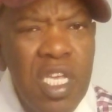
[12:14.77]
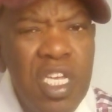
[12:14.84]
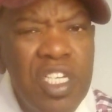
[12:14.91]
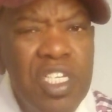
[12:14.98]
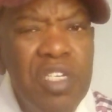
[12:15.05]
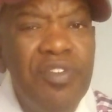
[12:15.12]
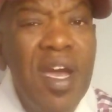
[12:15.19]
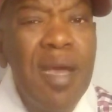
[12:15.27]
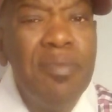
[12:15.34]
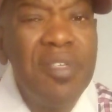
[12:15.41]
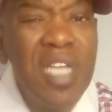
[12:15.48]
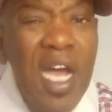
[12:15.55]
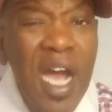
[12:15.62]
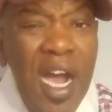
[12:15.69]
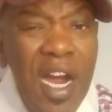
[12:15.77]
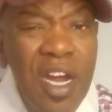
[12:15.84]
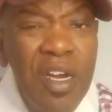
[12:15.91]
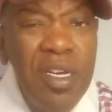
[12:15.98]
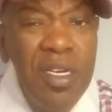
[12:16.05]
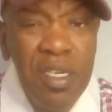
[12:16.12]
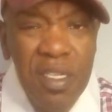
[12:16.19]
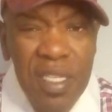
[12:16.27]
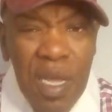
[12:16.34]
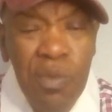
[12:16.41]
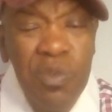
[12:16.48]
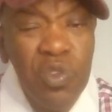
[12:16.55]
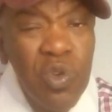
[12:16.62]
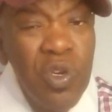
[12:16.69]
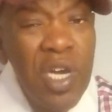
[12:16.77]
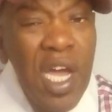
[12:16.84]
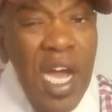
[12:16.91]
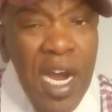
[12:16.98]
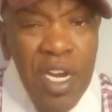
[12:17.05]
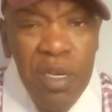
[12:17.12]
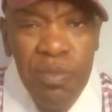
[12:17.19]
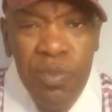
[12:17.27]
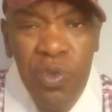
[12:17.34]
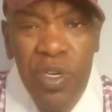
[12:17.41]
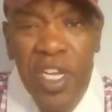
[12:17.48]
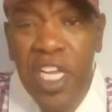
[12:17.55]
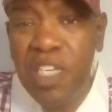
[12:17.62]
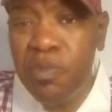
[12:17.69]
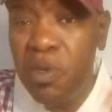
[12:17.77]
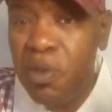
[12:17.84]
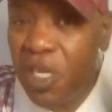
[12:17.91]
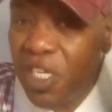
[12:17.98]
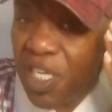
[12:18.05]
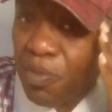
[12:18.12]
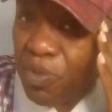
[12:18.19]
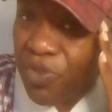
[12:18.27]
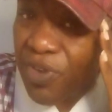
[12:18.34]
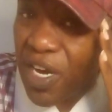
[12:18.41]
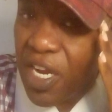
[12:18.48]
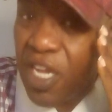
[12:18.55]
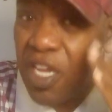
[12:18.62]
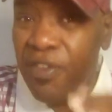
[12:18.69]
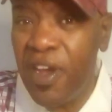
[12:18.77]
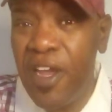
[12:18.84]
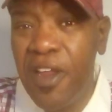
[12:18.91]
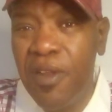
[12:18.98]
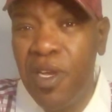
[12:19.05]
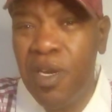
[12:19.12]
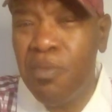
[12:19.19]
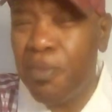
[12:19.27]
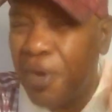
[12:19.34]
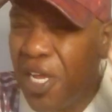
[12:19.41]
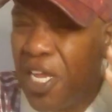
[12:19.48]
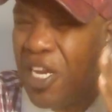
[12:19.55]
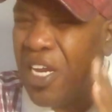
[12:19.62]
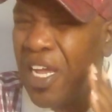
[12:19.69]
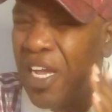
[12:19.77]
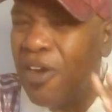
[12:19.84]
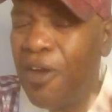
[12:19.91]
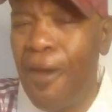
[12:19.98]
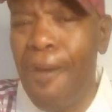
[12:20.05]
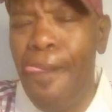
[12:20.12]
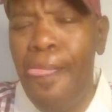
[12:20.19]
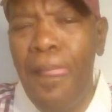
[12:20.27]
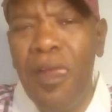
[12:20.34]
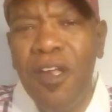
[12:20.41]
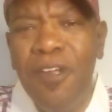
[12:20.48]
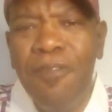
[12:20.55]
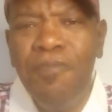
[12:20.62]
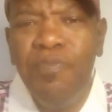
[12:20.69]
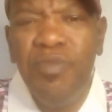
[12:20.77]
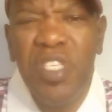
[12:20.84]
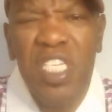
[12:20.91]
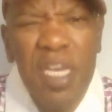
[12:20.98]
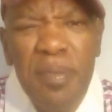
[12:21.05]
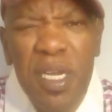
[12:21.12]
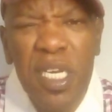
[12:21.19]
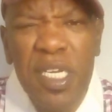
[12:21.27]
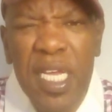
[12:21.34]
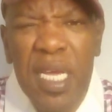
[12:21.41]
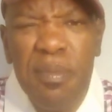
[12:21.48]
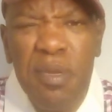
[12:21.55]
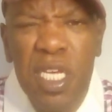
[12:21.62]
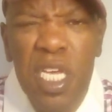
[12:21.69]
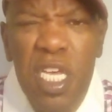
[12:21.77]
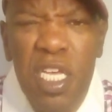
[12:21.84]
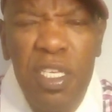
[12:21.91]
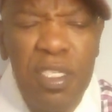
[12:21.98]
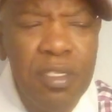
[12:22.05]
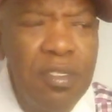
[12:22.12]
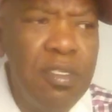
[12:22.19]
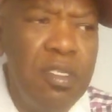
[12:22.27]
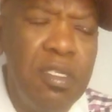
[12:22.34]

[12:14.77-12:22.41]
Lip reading: She grabs the iron that was on the iron board, hits me in the temple right here, right? I'm bleeding now. Give me the damn keys.